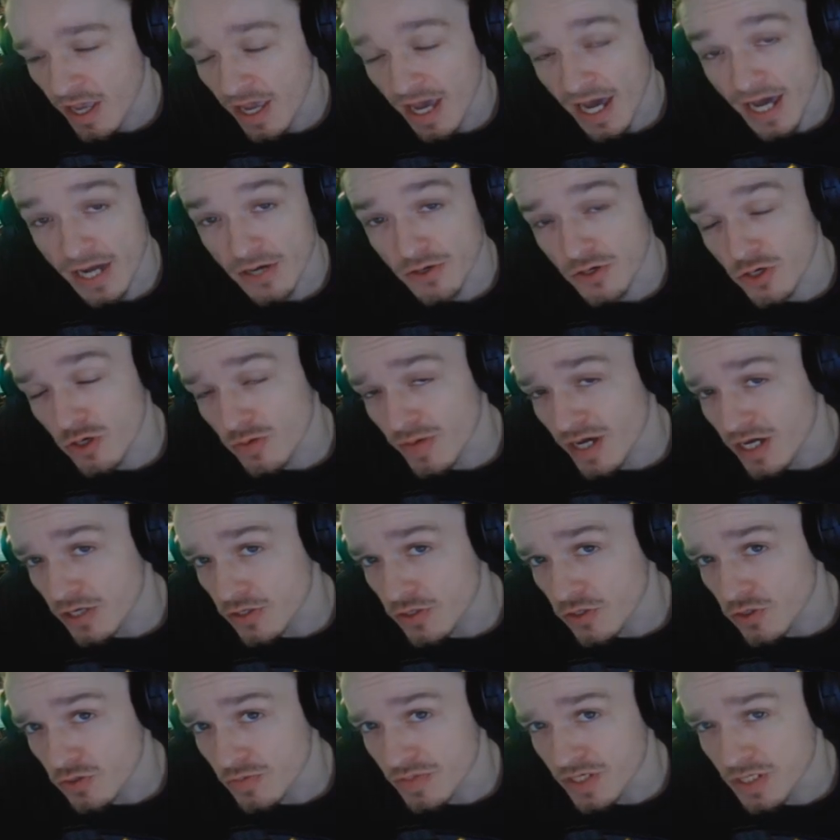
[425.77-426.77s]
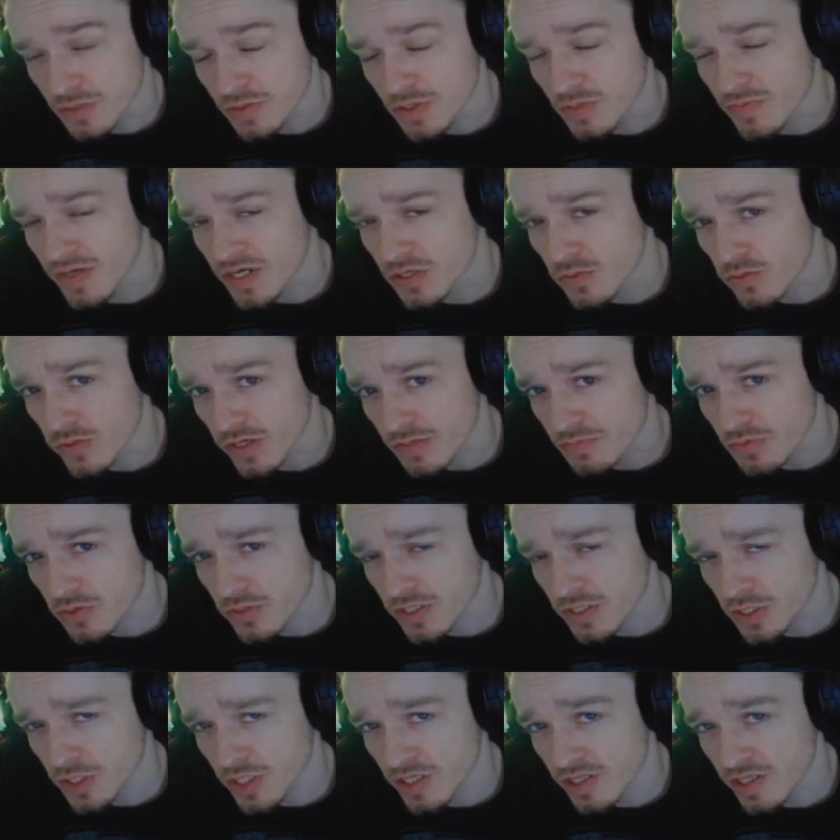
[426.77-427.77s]
I don't know about you, but if you've been ripped
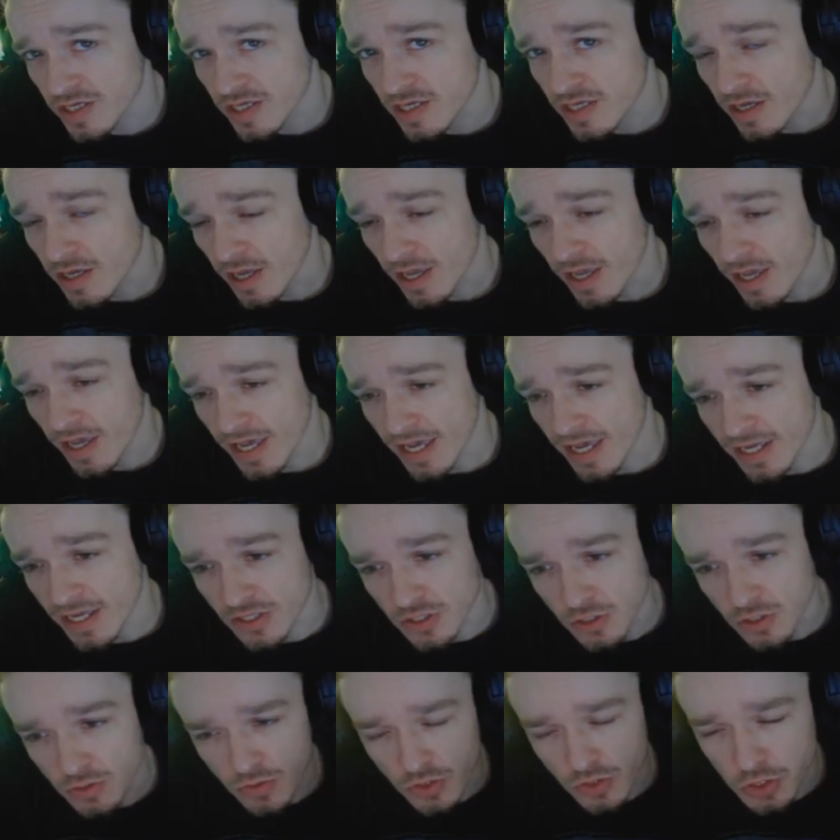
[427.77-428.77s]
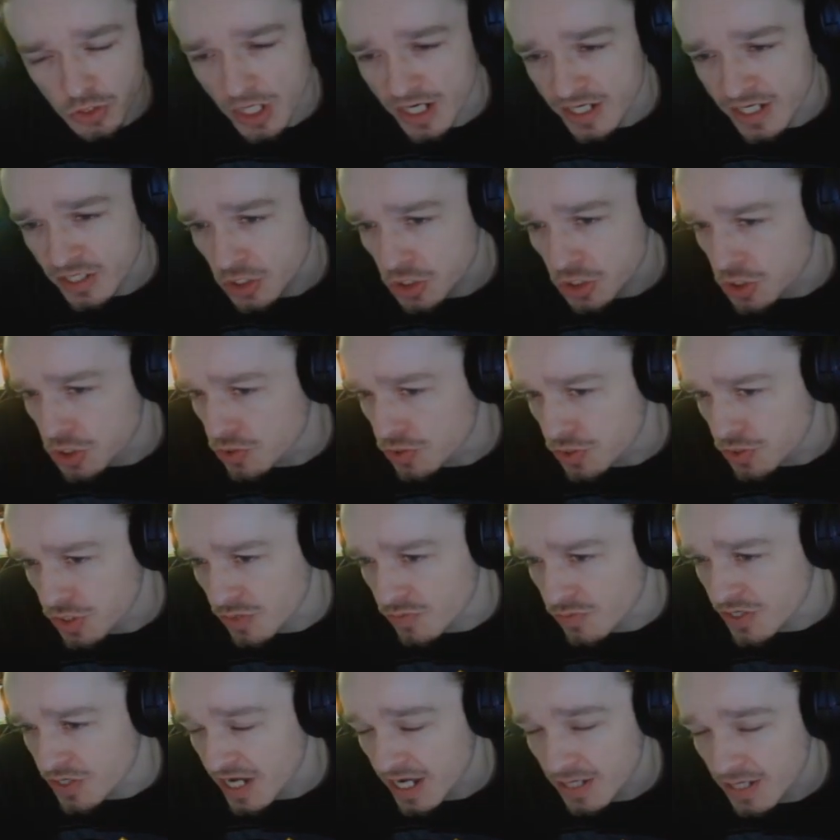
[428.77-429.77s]
recently and you were trying to shoot
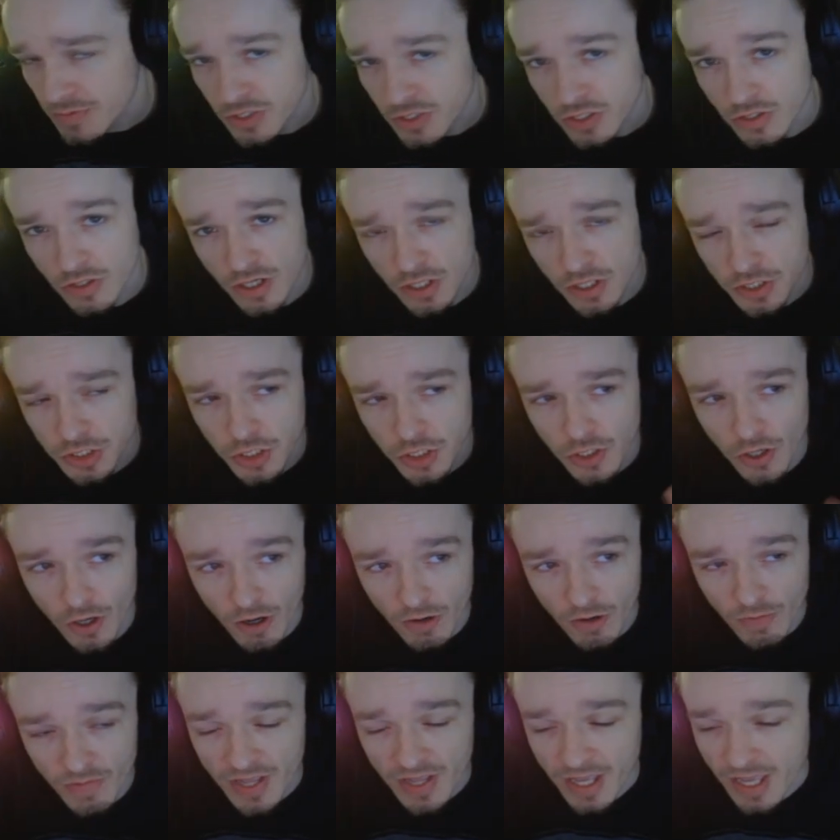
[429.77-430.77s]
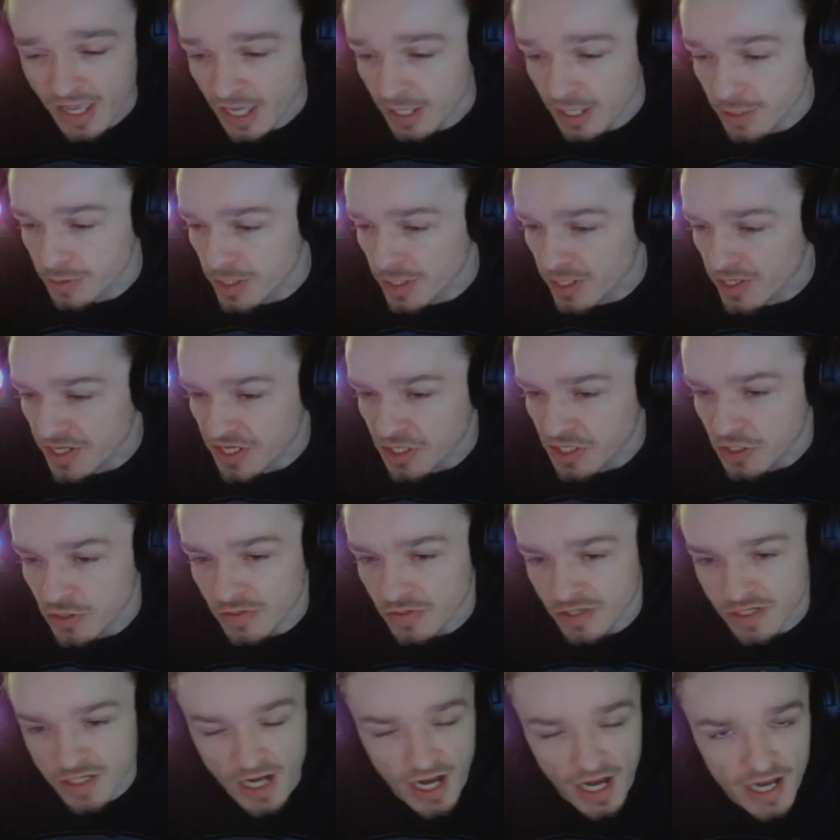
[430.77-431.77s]
someone after you lost your arm, it felt like you
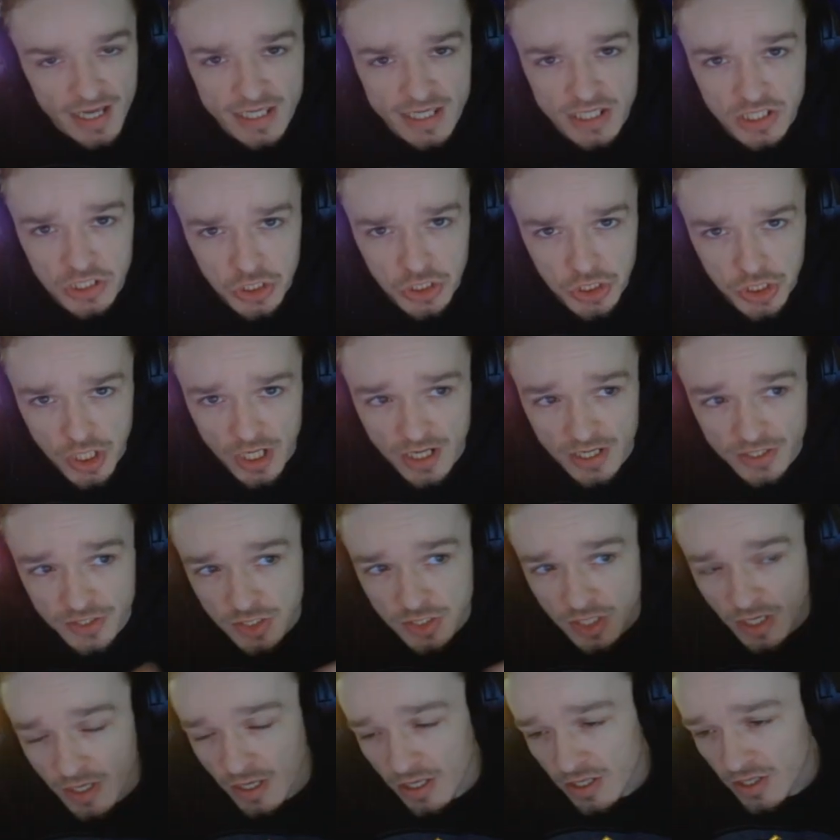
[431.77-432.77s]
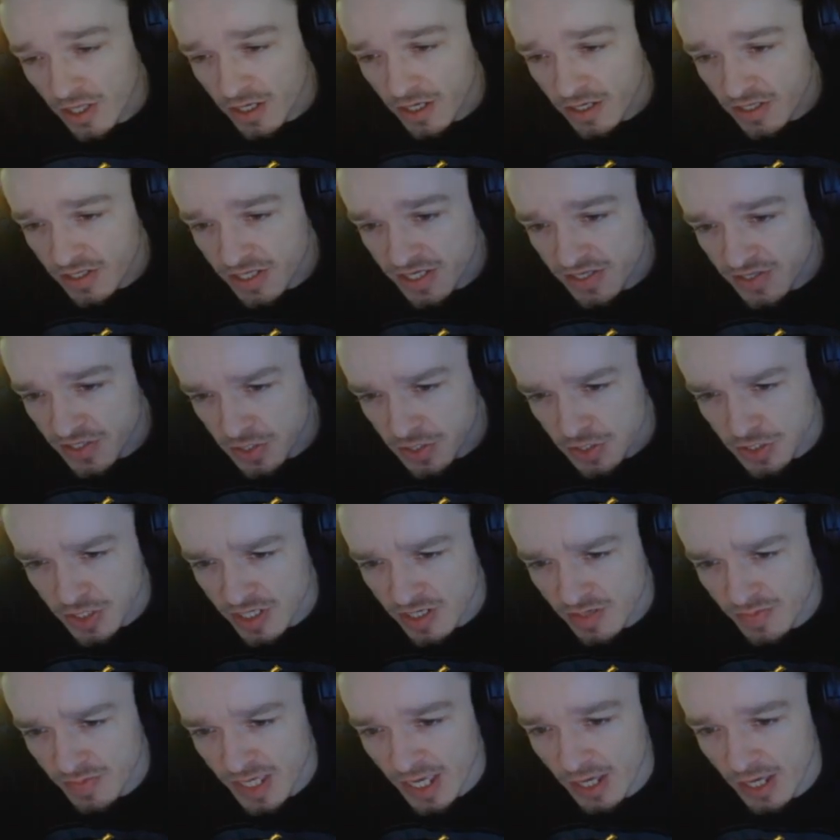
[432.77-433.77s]
were not hitting shots. Luckily, this is
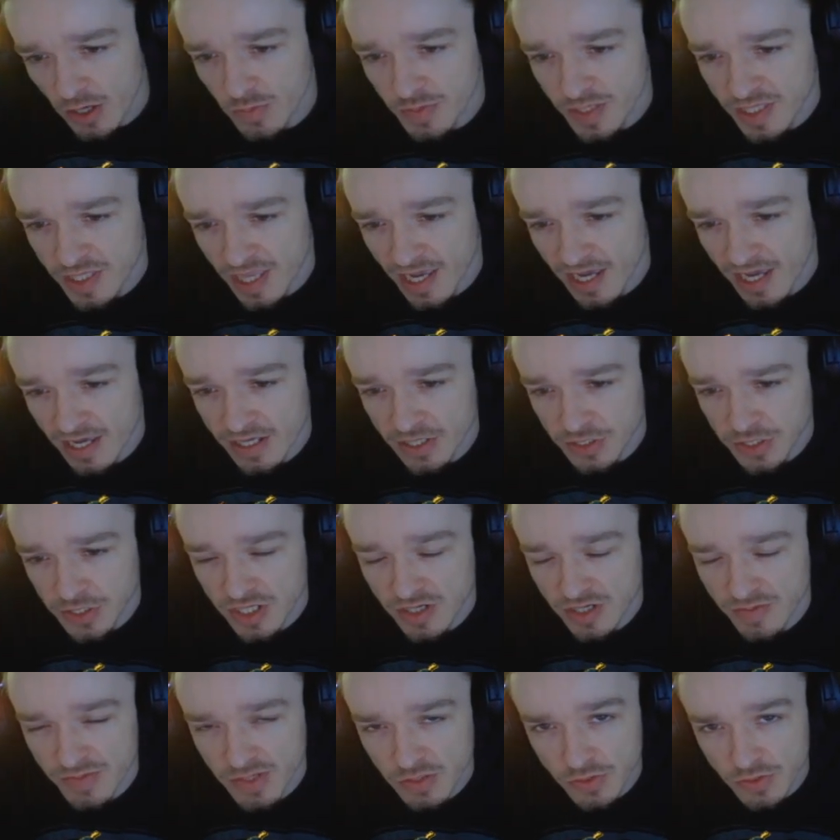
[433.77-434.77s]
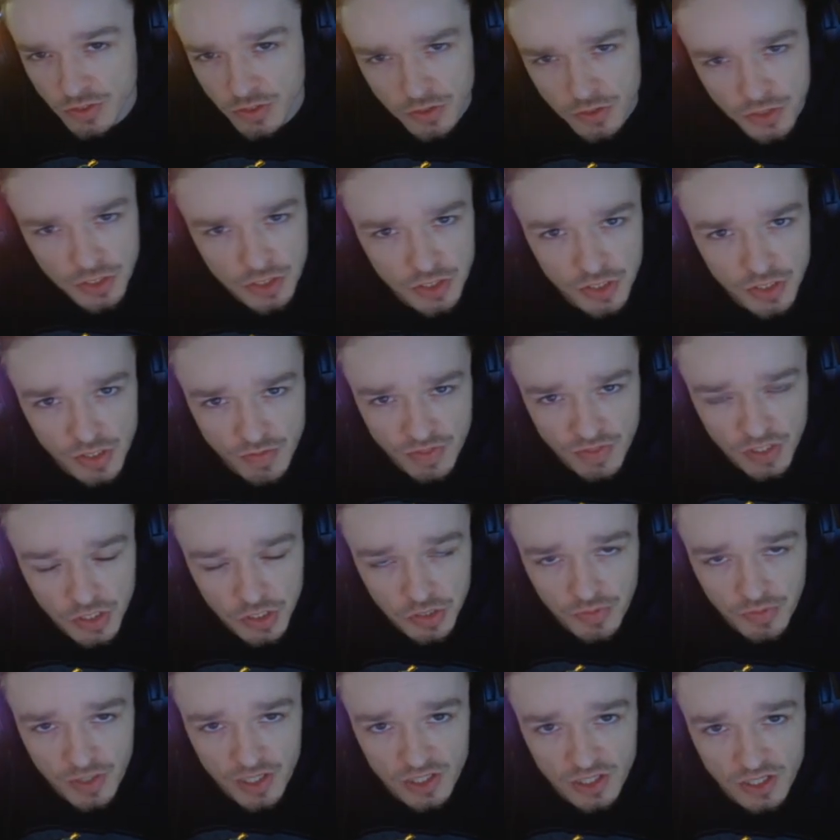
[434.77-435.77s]
going to be helping that. It's going to be reducing some of the
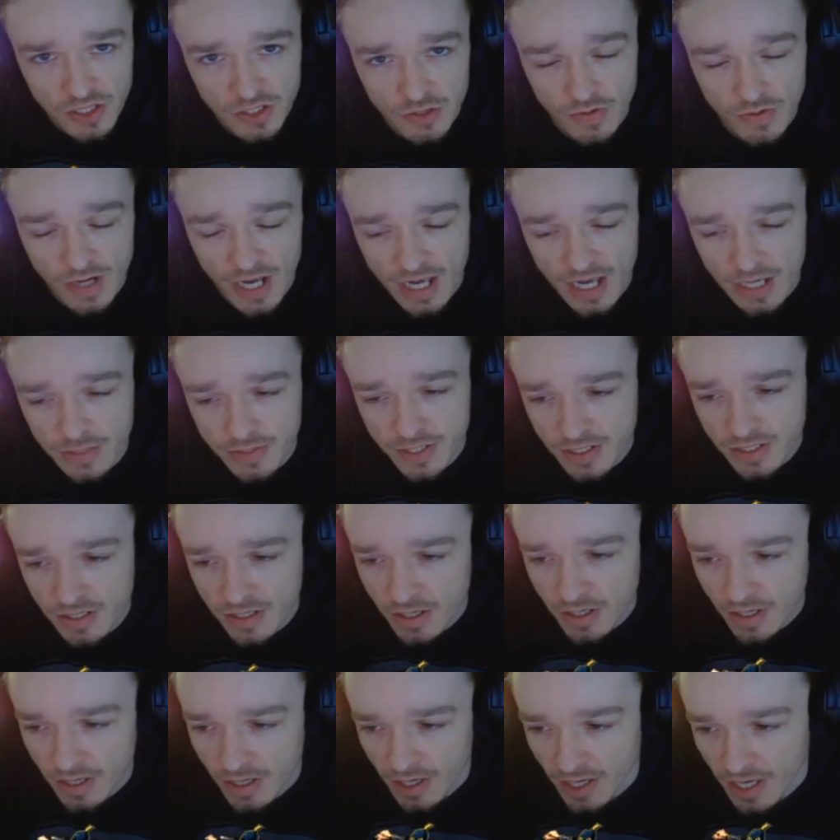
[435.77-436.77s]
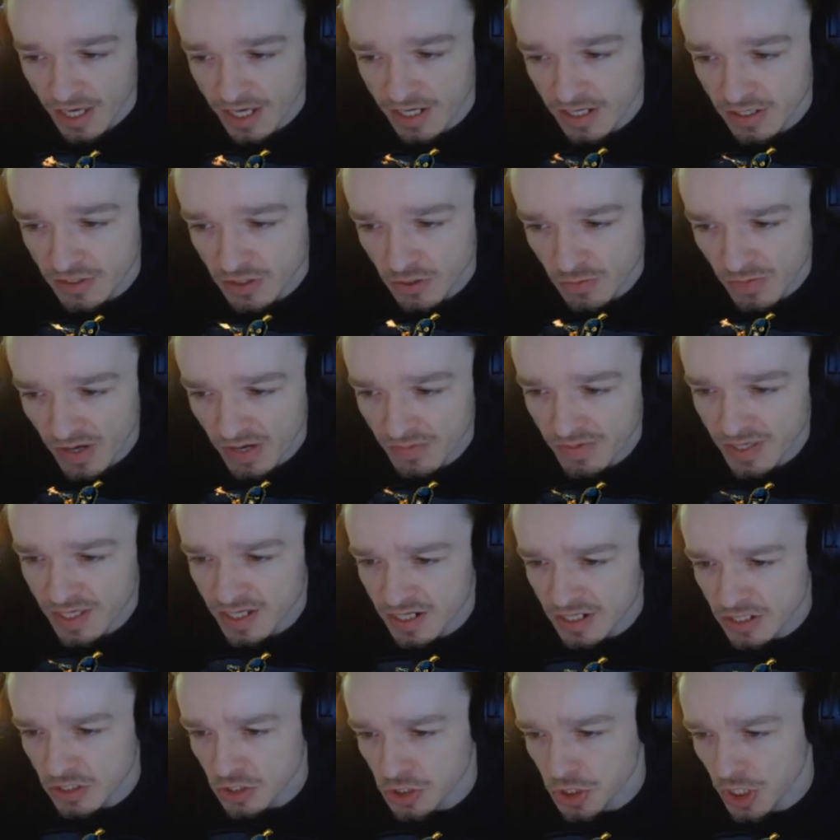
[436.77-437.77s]
spread that you were having, and you might be
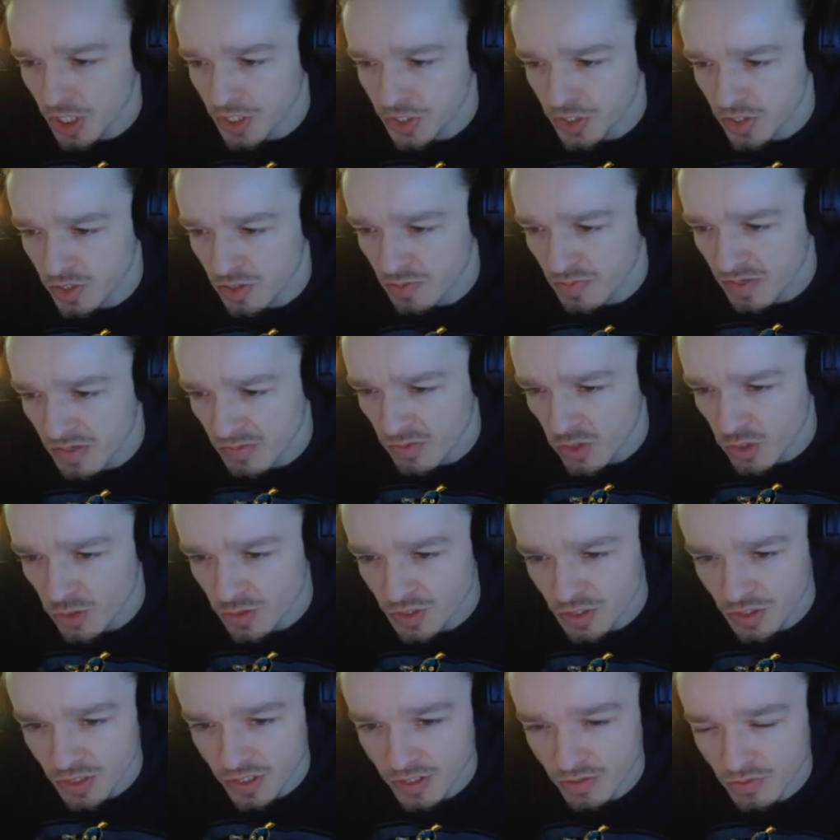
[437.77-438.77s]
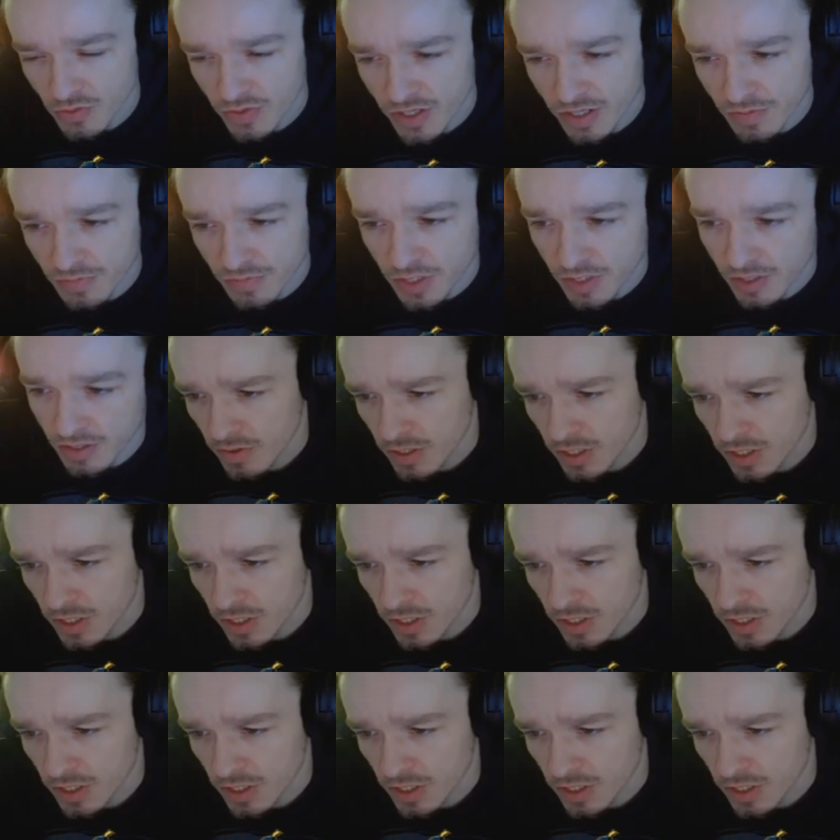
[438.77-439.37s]
hitting your shots a little bit more when you get ripped.